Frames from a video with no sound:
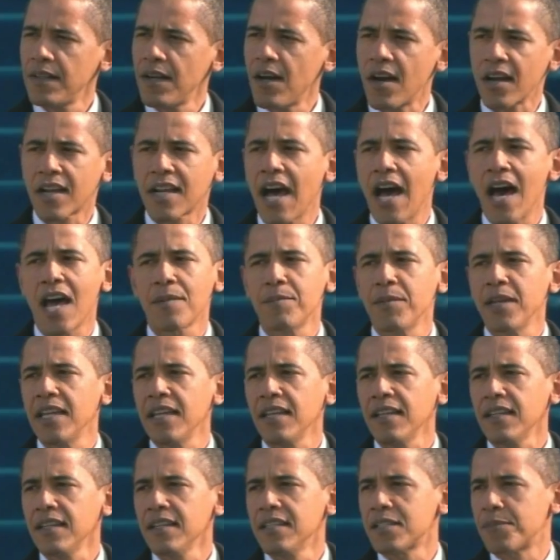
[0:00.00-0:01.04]
Our
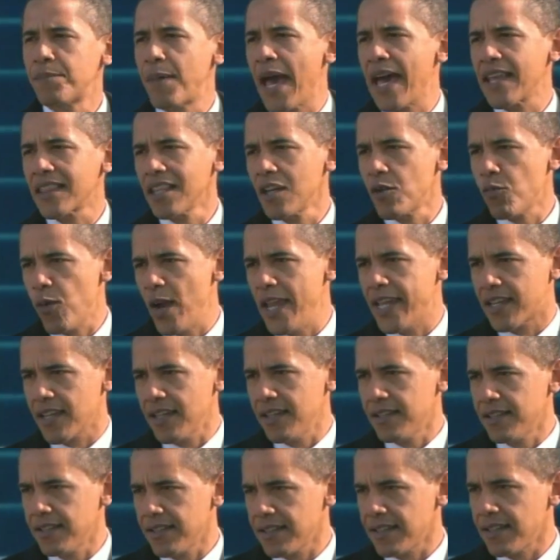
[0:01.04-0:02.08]
economy is badly
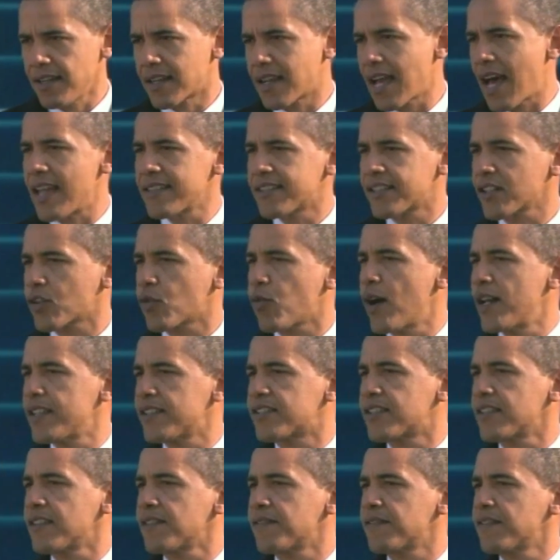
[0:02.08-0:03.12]
weakened, a
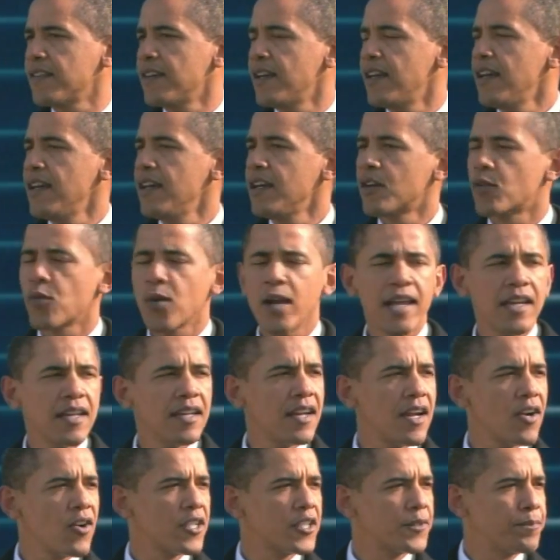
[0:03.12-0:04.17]
consequence of greed
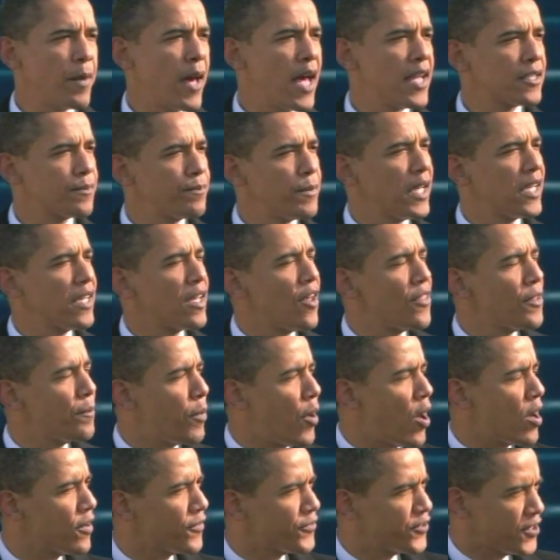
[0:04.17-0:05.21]
and irresponsibility on the
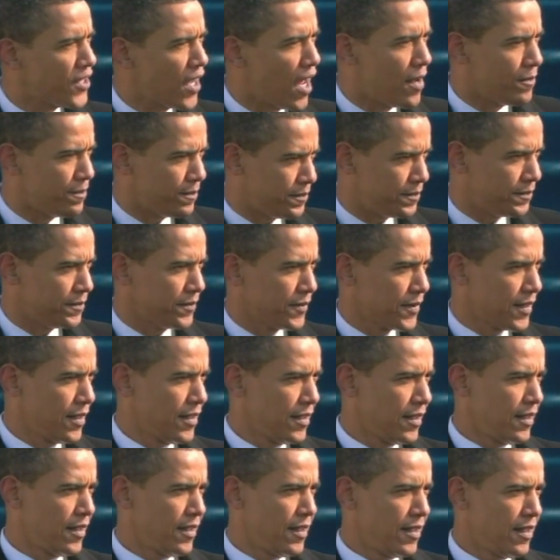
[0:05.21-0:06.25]
part of some,
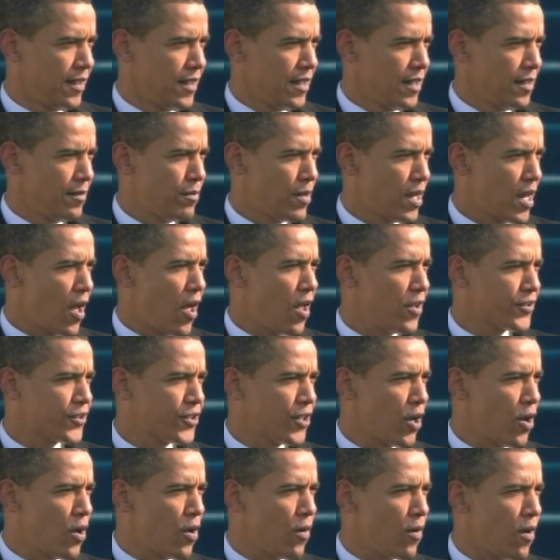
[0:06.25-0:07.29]
but
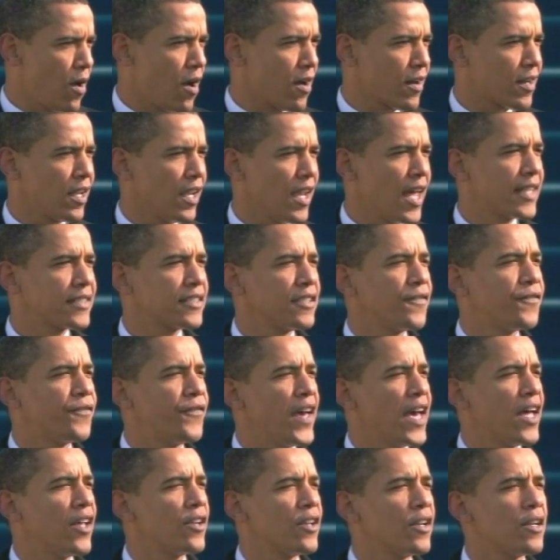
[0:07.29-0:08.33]
also our collective
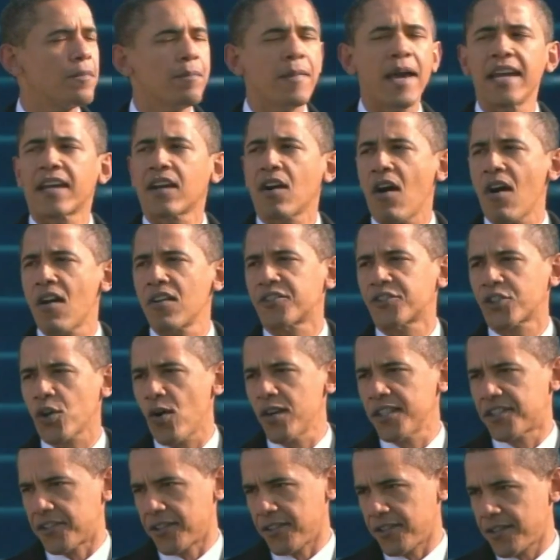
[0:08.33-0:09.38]
failure to make hard
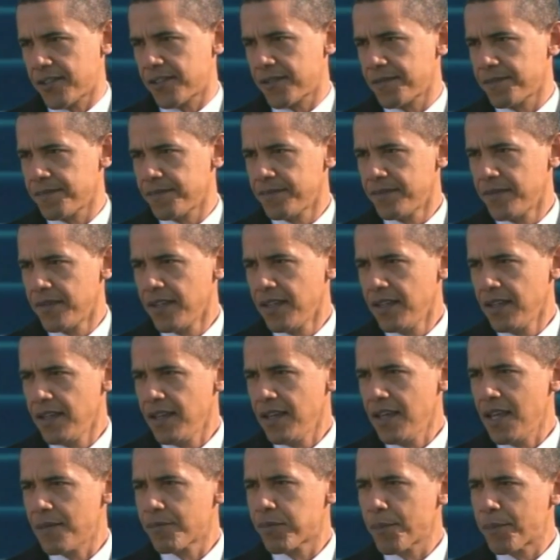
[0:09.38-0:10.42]
choices
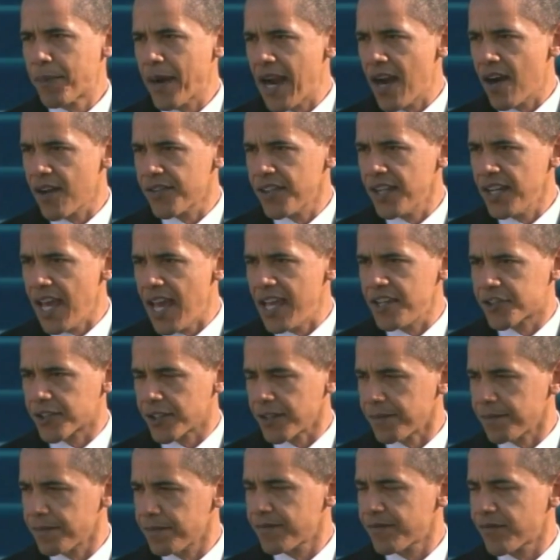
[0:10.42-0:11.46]
and prepare the
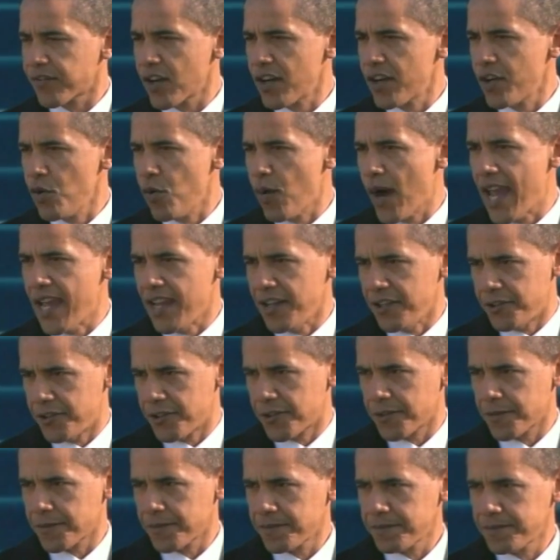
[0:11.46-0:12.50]
nation for a new
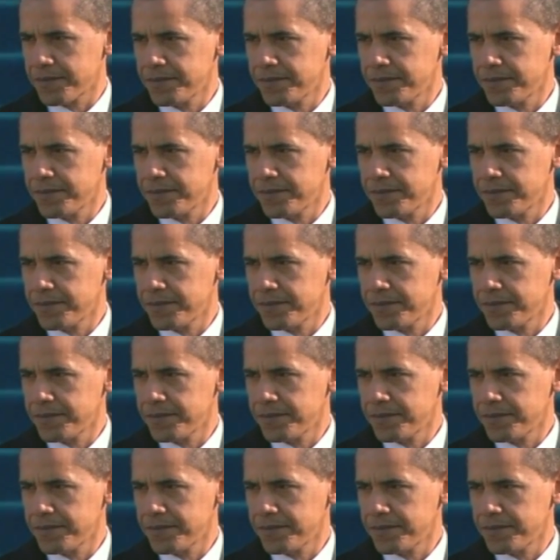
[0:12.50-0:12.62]
age.